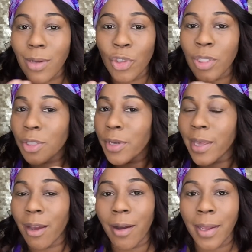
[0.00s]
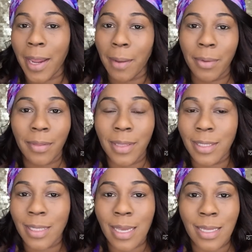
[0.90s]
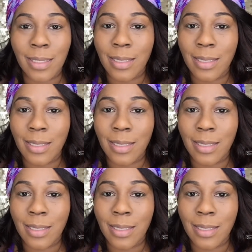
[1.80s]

Just looking on camera, this is